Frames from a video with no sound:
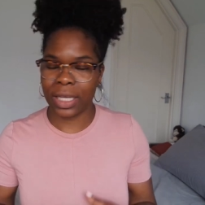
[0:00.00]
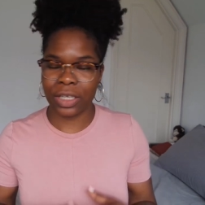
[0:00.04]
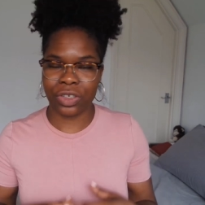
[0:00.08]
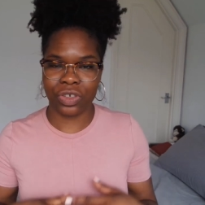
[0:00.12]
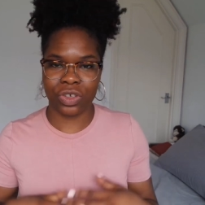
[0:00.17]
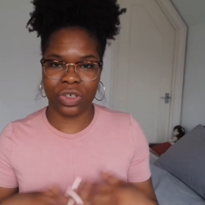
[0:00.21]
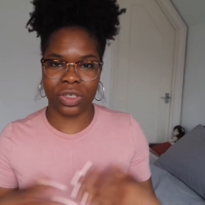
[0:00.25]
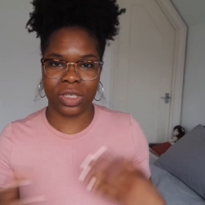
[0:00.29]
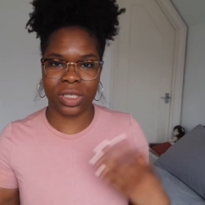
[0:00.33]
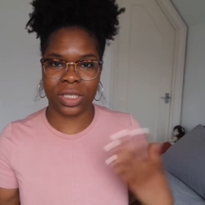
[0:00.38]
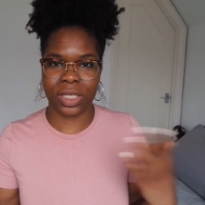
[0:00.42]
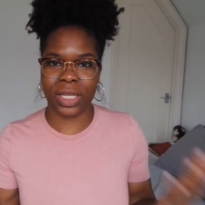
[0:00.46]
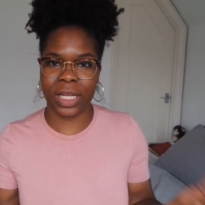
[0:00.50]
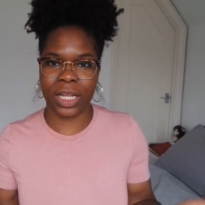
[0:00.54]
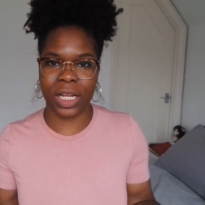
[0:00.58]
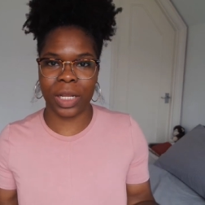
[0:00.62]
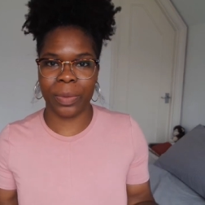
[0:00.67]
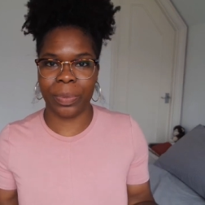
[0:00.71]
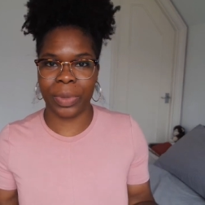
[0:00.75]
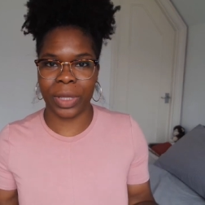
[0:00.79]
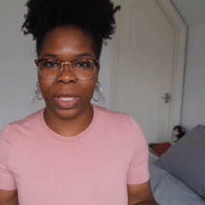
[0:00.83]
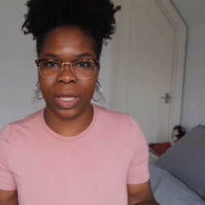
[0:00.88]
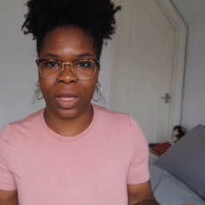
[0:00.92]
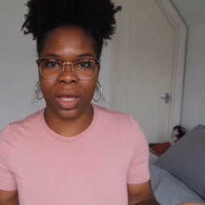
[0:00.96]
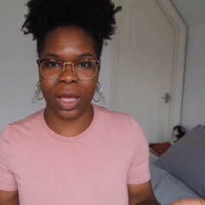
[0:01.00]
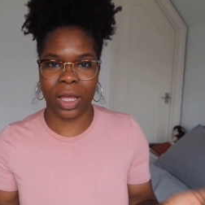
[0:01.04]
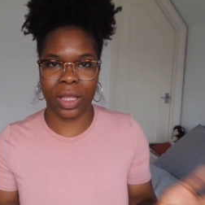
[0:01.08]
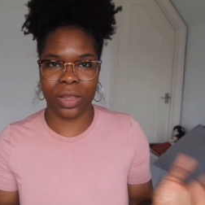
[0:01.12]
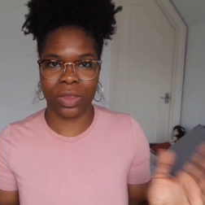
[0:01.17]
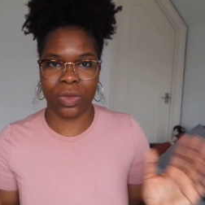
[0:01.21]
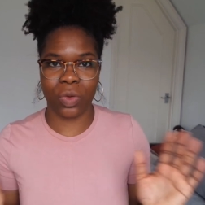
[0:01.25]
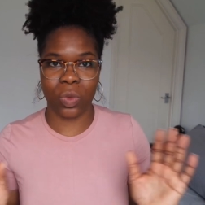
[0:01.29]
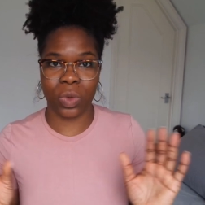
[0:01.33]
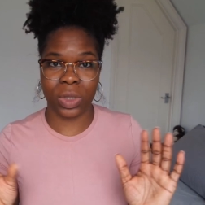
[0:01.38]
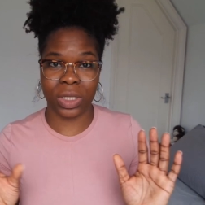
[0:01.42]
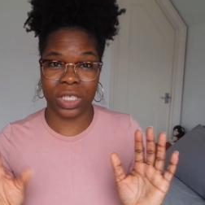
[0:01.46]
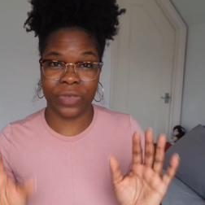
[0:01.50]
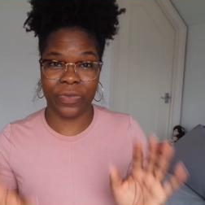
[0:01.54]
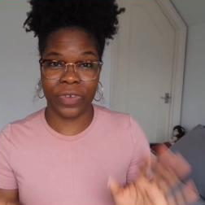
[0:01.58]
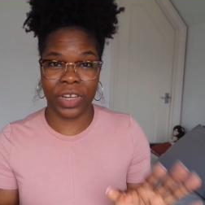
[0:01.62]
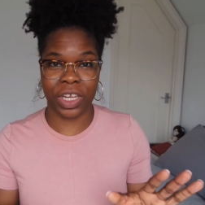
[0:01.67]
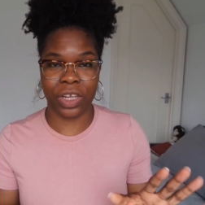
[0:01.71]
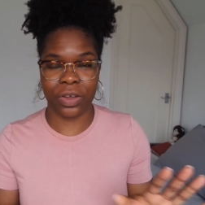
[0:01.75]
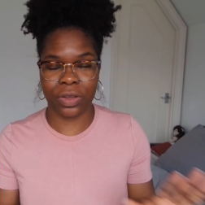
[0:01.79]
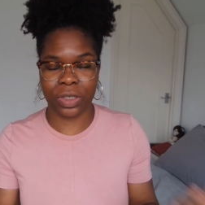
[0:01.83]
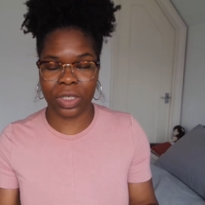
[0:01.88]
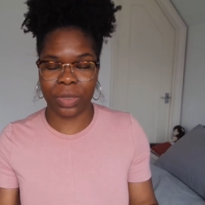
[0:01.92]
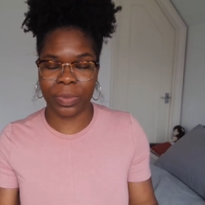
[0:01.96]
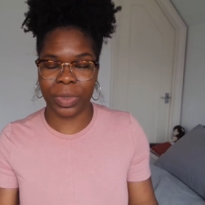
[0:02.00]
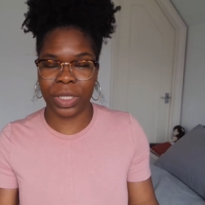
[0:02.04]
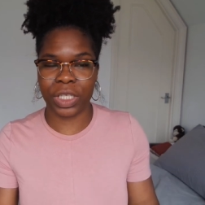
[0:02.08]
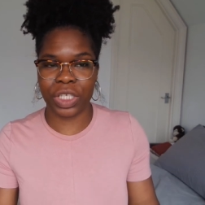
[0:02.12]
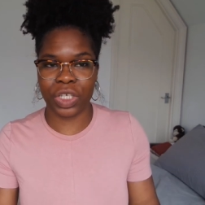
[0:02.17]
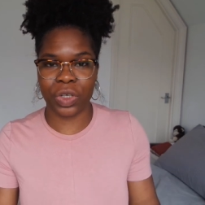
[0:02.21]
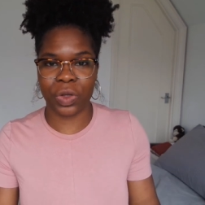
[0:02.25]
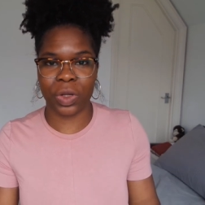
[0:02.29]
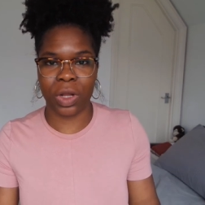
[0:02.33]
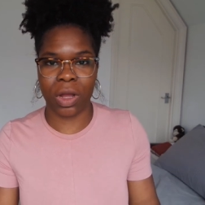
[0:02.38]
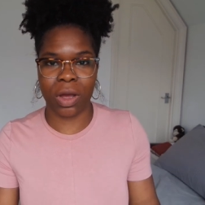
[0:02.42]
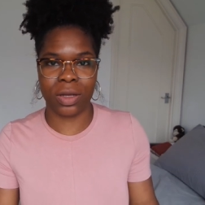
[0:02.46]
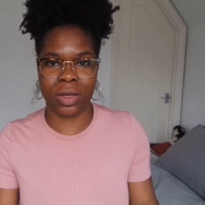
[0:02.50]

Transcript: that's just a little bit I don't want this video to be too